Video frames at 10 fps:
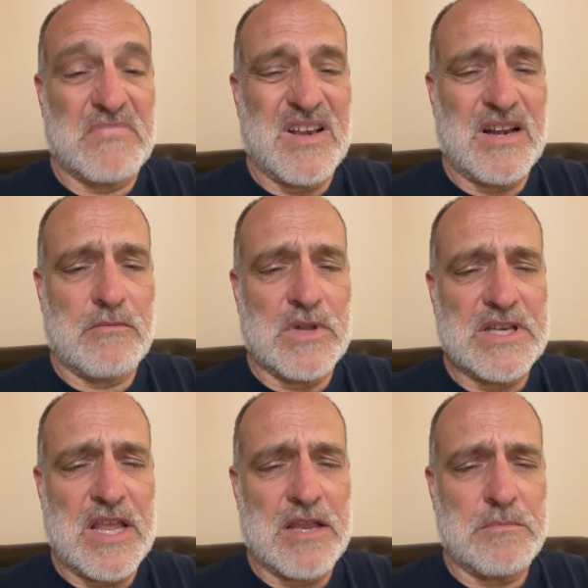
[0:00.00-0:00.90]
not really
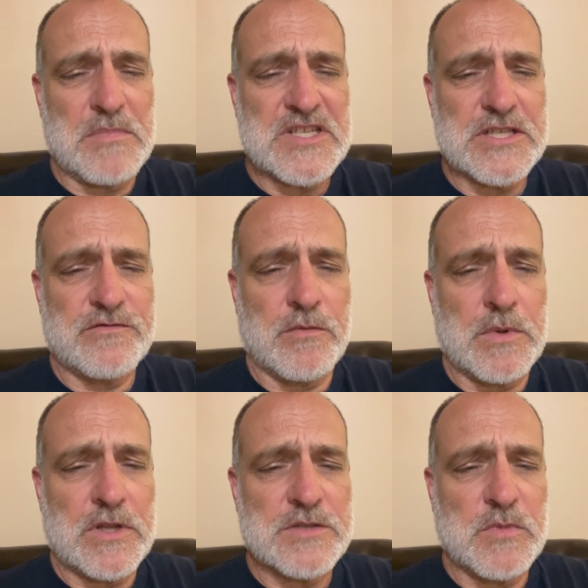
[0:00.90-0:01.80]
taking business from
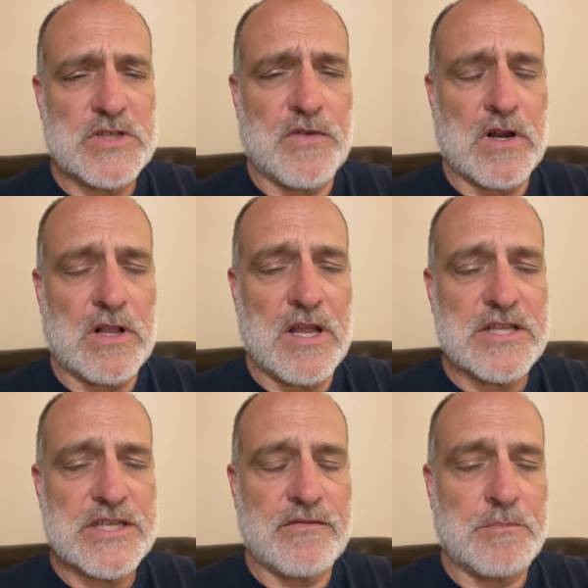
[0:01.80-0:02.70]
me, because most of our
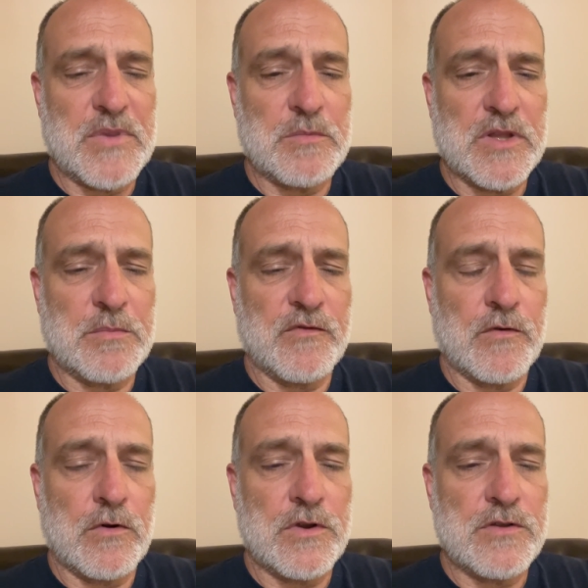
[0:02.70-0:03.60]
clients have people they
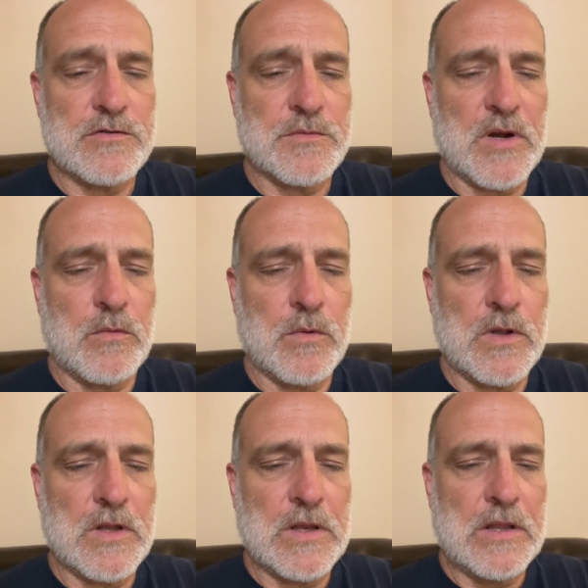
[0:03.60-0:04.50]
prefer to use no matter
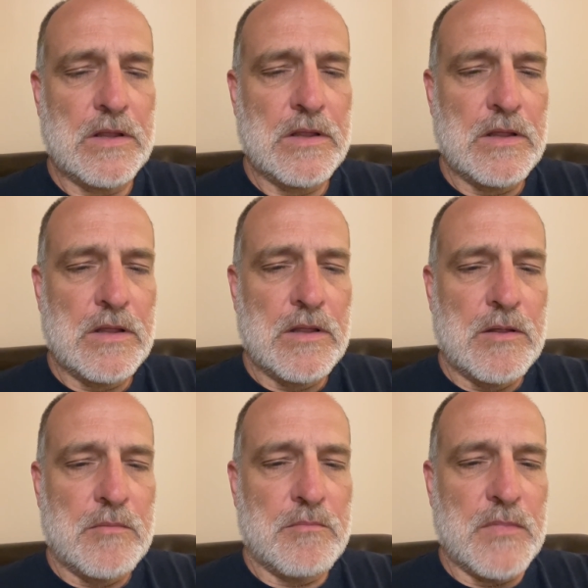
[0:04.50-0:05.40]
what.
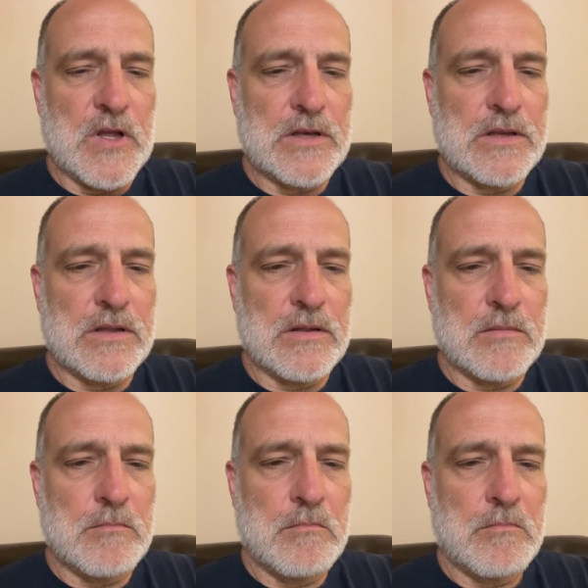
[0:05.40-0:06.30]
But
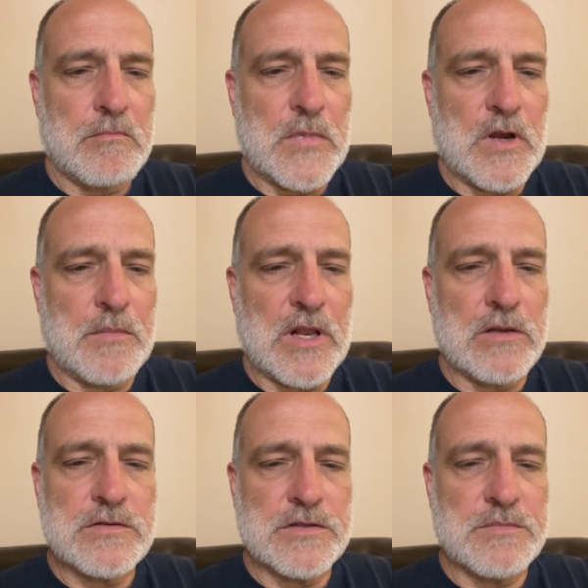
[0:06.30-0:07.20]
I'm not
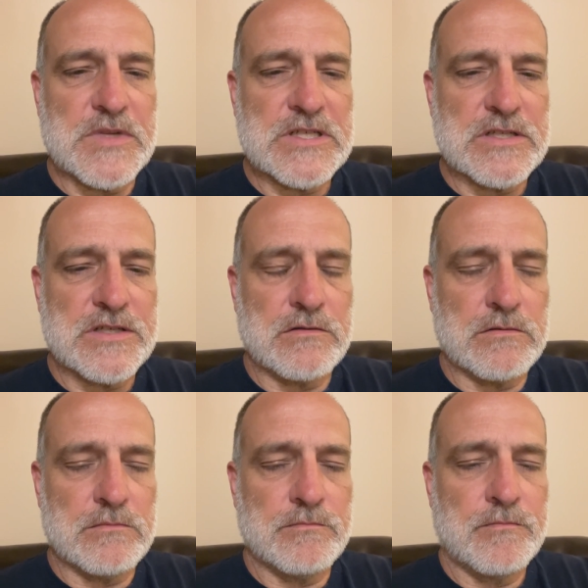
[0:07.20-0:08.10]
losing business to
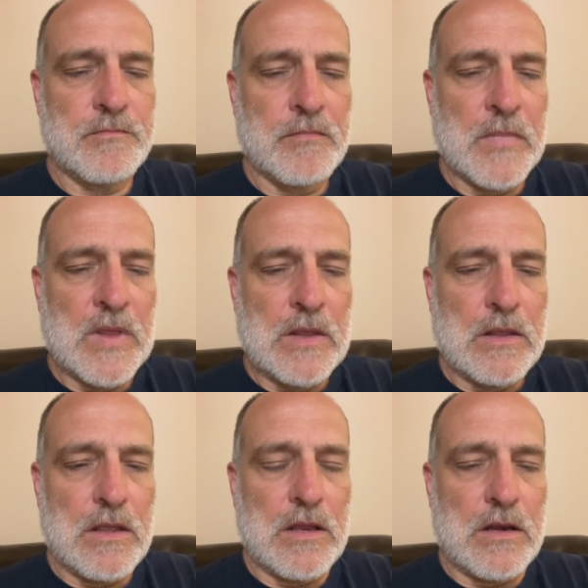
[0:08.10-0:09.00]
them,
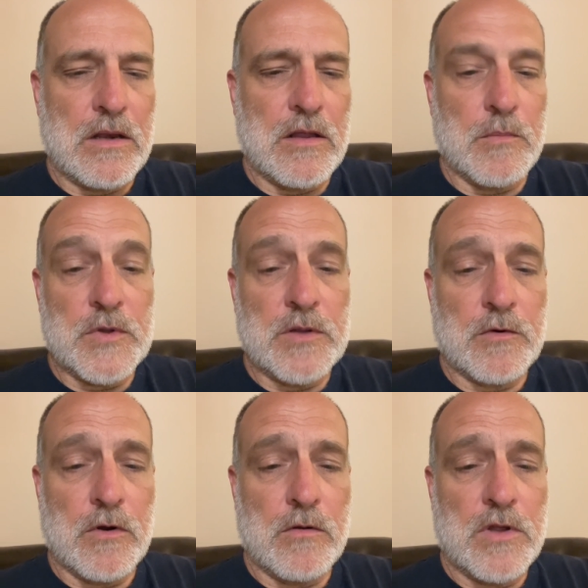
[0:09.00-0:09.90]
and helping them
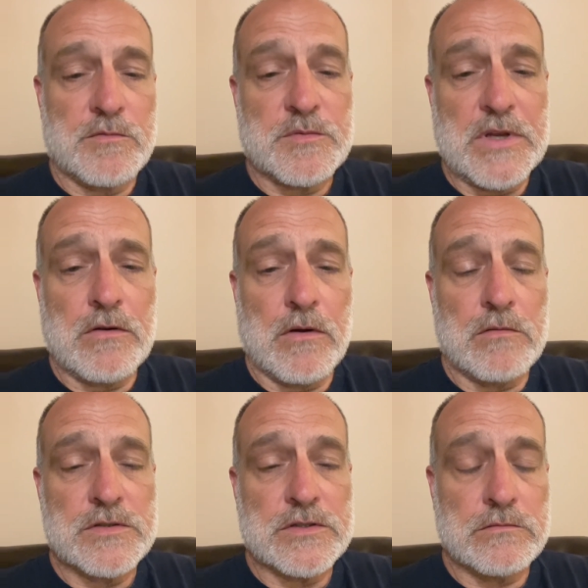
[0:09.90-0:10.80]
grow helps me grow.
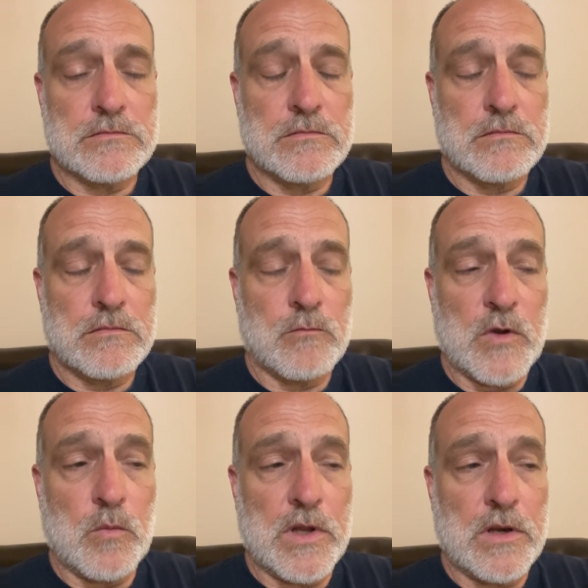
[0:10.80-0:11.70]
So
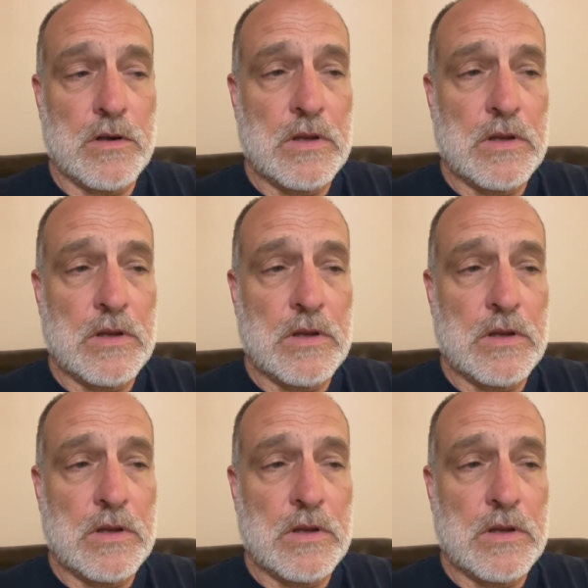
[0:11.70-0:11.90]
win-win.